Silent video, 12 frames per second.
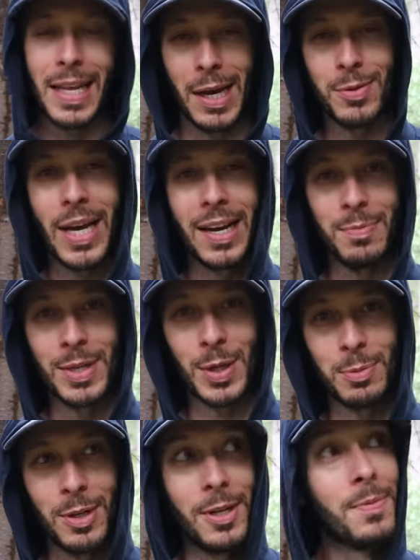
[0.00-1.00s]
It was kind of
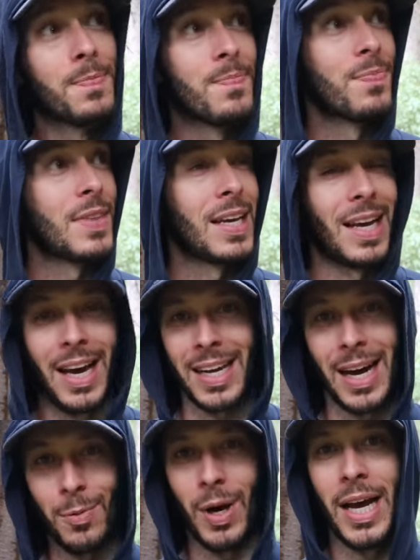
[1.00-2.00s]
miserable. I
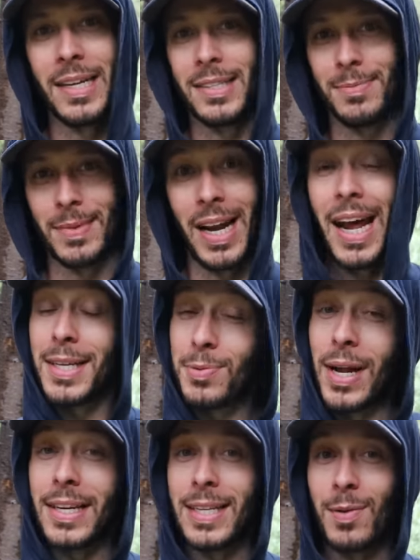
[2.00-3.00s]
got wet. Not as
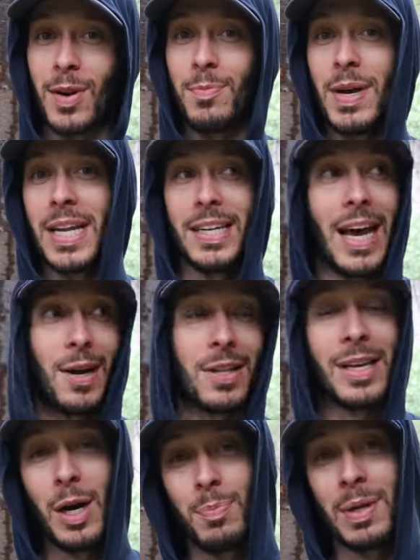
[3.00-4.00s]
wet as I would have been out
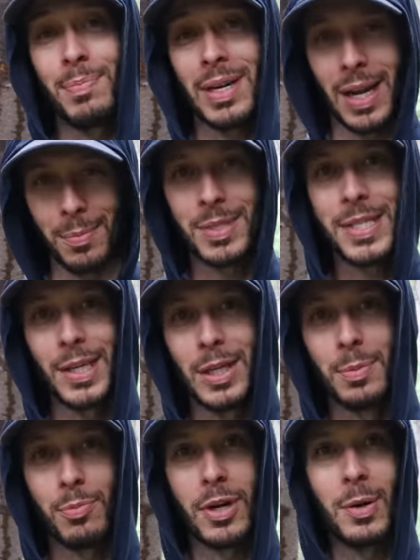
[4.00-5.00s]
in the open, but I'm
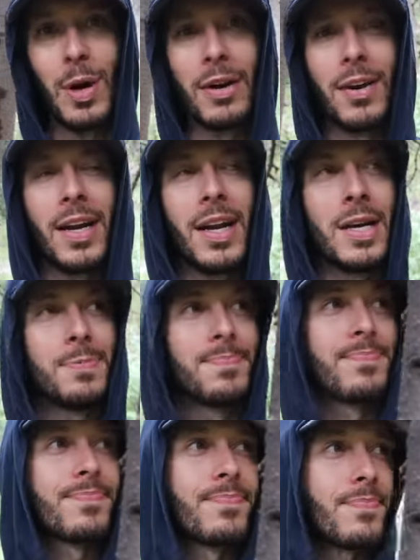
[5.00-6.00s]
still pretty wet right now.
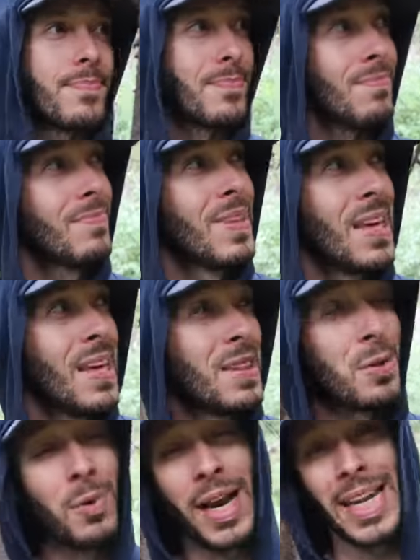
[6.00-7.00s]

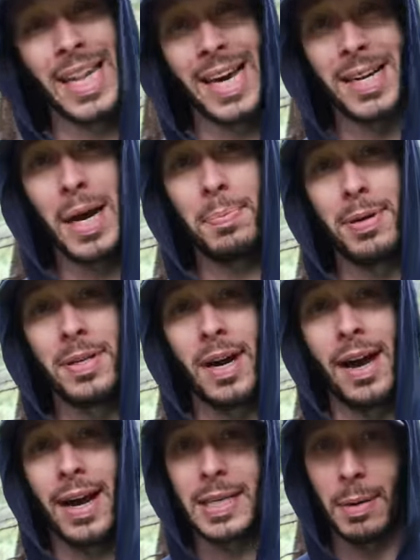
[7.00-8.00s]
The rain let up.
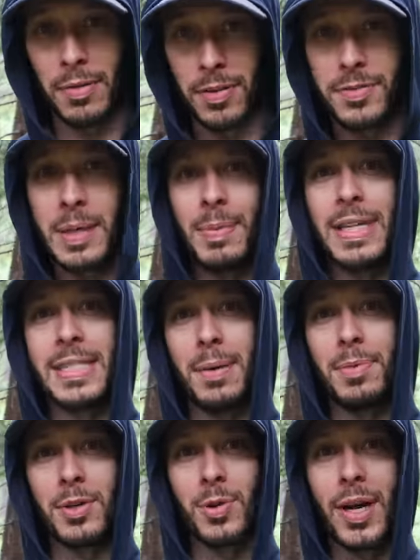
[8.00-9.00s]
I hiked about fifteen minutes
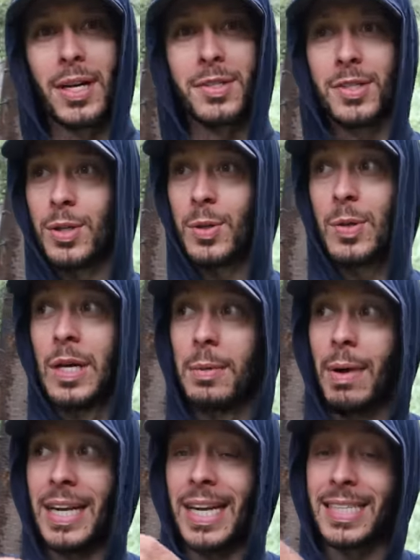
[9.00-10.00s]
up the trail to
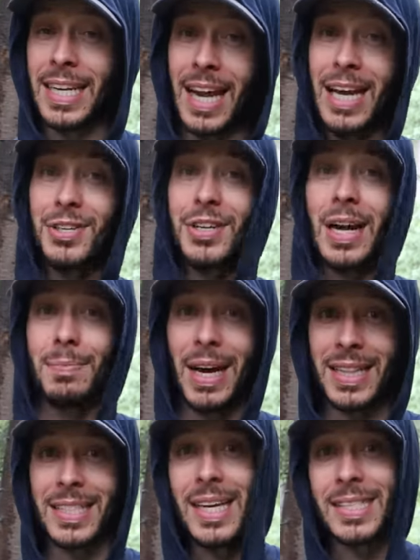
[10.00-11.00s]
my destination. I'm
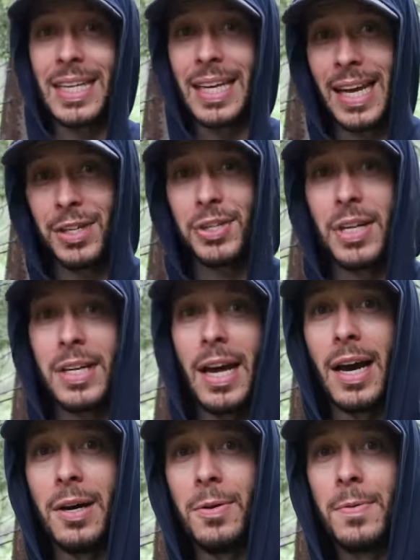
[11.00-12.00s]
at the destination
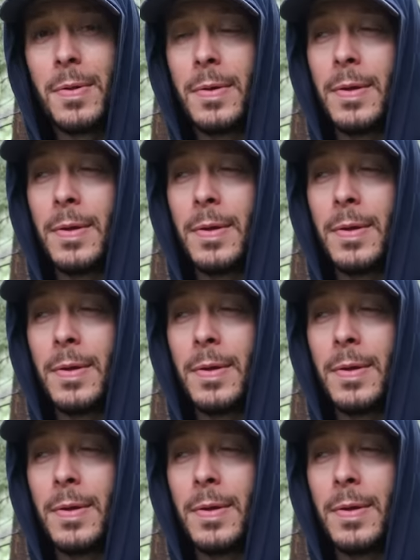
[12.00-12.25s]
now,